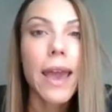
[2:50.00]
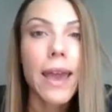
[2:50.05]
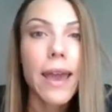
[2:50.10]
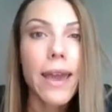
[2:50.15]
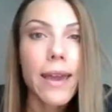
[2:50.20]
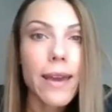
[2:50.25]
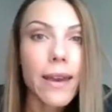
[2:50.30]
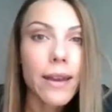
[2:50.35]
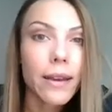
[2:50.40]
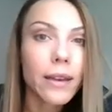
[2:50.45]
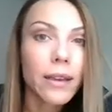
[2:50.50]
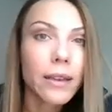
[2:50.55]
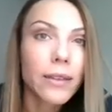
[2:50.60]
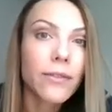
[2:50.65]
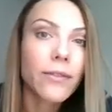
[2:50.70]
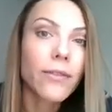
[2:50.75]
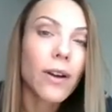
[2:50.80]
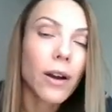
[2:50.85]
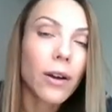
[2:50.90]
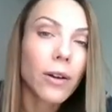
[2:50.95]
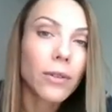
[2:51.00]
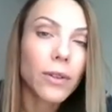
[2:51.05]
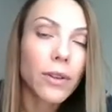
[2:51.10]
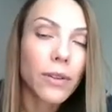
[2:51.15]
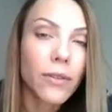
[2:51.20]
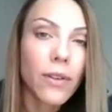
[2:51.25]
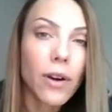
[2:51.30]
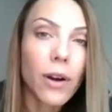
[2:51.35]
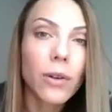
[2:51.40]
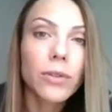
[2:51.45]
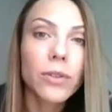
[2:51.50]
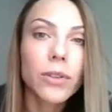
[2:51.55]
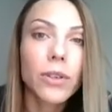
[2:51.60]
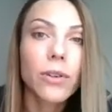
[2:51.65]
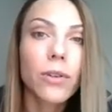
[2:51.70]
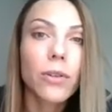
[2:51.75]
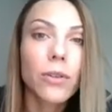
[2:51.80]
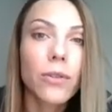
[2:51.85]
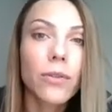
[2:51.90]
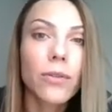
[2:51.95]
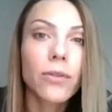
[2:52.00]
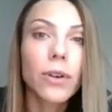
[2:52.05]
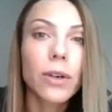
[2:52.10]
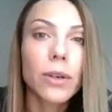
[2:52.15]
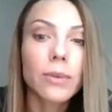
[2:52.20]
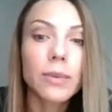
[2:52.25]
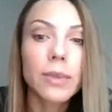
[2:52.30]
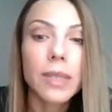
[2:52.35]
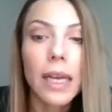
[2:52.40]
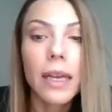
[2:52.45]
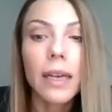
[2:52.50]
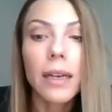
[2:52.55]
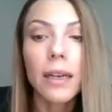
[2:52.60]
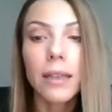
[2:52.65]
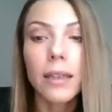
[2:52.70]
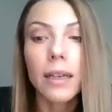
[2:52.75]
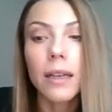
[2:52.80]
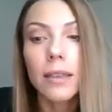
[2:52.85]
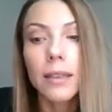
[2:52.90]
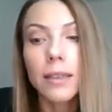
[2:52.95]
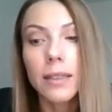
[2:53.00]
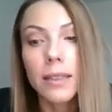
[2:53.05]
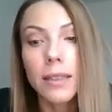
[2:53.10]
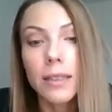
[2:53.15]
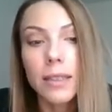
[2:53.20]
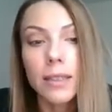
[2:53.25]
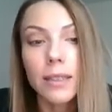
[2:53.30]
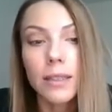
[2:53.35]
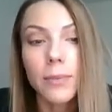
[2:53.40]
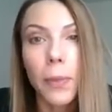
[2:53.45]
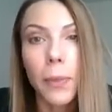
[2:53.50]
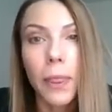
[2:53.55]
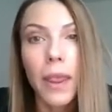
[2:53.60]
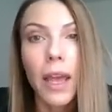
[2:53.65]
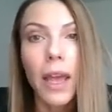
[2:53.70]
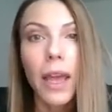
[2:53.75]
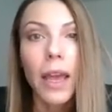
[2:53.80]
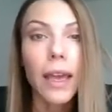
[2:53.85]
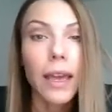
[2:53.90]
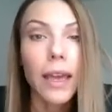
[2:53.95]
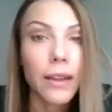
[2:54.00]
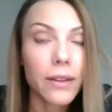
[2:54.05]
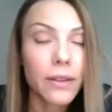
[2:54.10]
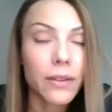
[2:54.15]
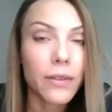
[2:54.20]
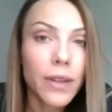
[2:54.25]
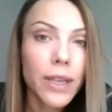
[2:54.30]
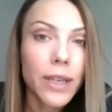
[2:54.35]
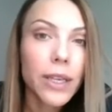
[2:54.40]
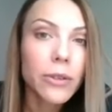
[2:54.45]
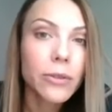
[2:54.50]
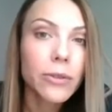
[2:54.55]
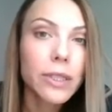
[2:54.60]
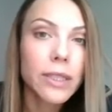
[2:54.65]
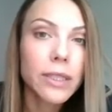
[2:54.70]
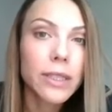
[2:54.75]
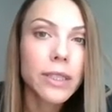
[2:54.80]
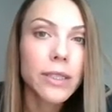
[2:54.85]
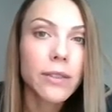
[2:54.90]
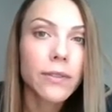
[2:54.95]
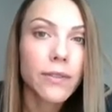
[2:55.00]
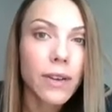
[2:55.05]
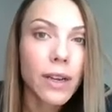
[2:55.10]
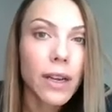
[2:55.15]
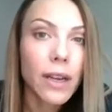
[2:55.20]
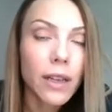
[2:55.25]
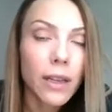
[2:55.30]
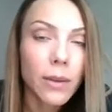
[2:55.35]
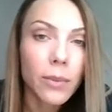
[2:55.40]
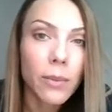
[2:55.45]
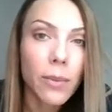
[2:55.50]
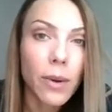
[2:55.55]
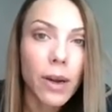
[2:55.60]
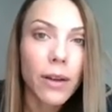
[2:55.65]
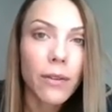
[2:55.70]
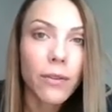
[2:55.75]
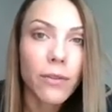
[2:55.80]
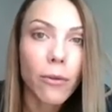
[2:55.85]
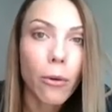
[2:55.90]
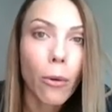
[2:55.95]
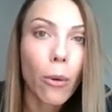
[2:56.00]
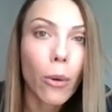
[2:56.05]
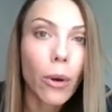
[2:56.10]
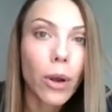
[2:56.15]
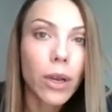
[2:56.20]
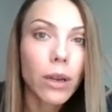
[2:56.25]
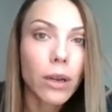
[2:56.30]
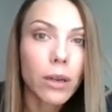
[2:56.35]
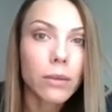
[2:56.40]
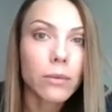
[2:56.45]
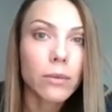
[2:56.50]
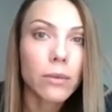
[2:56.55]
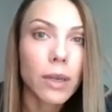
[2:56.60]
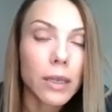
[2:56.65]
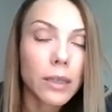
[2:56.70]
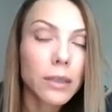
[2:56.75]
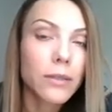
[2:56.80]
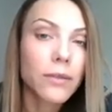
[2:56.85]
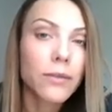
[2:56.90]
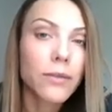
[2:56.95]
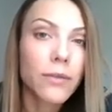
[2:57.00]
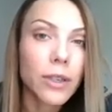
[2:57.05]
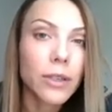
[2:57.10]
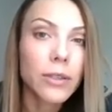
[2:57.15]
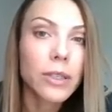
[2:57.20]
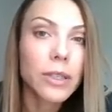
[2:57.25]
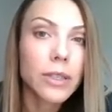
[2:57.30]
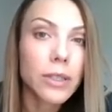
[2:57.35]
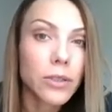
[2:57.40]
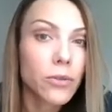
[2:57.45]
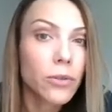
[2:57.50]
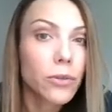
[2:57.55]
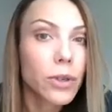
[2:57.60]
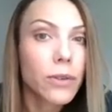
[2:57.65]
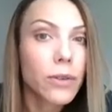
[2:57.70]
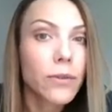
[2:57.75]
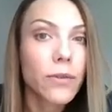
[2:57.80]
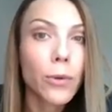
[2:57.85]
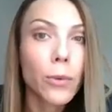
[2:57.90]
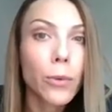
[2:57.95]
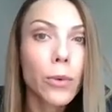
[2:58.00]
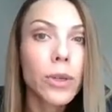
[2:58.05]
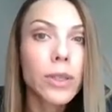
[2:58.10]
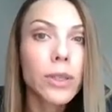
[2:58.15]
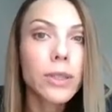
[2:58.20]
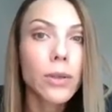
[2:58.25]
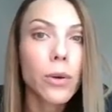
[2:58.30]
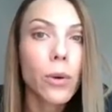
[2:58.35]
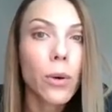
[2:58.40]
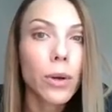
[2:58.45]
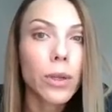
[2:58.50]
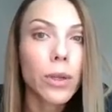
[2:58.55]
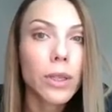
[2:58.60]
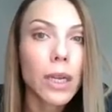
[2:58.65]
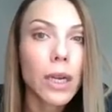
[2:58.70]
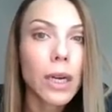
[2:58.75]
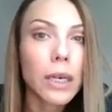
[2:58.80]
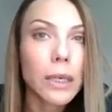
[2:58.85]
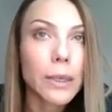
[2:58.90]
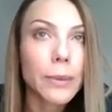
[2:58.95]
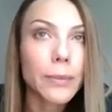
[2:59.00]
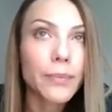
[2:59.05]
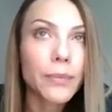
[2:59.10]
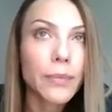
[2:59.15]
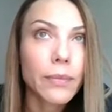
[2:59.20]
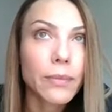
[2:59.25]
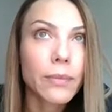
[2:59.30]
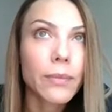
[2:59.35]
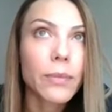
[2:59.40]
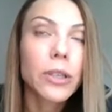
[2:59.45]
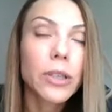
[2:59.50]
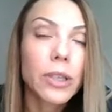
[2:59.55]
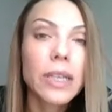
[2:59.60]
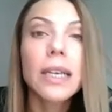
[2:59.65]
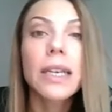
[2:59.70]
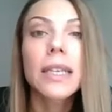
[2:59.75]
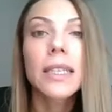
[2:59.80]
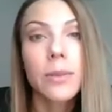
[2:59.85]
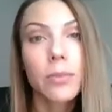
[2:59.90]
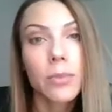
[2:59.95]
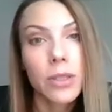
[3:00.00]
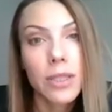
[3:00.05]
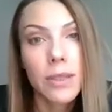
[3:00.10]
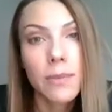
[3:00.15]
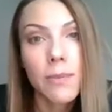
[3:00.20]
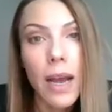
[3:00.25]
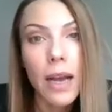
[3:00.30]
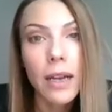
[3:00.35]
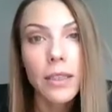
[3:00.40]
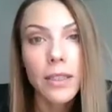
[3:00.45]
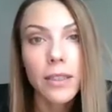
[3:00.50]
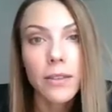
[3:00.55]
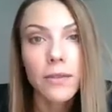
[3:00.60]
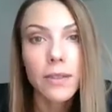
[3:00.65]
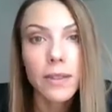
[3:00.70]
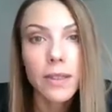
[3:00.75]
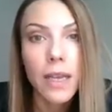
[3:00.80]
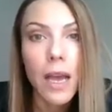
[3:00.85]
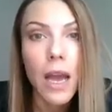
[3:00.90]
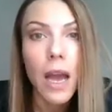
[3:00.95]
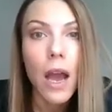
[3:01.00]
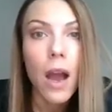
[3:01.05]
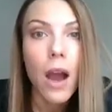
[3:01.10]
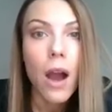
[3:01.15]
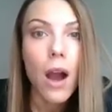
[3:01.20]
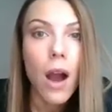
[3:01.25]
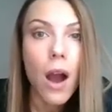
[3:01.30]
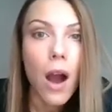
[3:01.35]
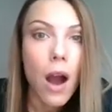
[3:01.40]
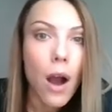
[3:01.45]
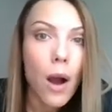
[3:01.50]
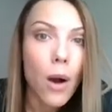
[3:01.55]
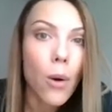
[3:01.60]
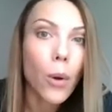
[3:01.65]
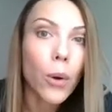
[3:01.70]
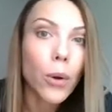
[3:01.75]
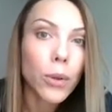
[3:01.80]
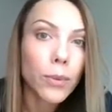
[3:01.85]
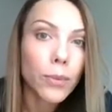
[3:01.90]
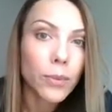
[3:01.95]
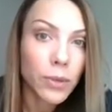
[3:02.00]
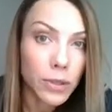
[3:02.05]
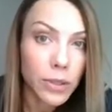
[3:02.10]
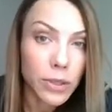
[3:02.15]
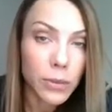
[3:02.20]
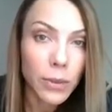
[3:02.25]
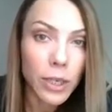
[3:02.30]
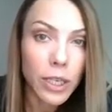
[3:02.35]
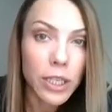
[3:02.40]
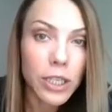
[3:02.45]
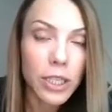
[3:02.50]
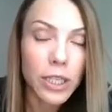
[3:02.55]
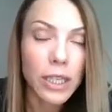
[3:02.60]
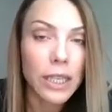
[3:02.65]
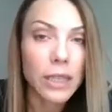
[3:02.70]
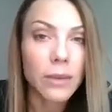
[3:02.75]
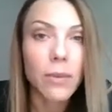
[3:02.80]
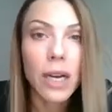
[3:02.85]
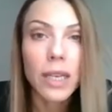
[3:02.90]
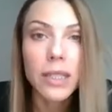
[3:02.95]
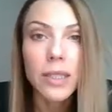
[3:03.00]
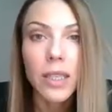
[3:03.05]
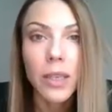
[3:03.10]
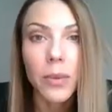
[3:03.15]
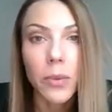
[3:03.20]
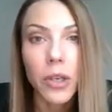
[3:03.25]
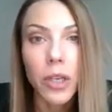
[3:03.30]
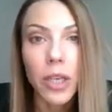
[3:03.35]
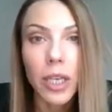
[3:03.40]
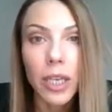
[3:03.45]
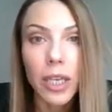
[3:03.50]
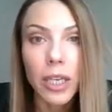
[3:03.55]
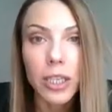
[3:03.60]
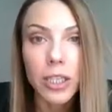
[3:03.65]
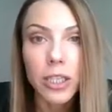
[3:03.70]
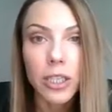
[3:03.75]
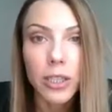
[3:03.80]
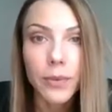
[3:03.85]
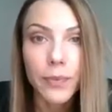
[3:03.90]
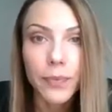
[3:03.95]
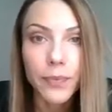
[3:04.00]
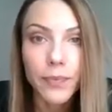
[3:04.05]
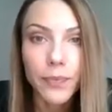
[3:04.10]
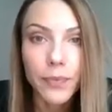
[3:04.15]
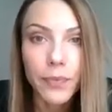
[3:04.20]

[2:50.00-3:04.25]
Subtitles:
and the founder of psychoanalysis. And the theories developed by Freud had a very strong influence on Bernays' perspectives on persuasion and mass communication.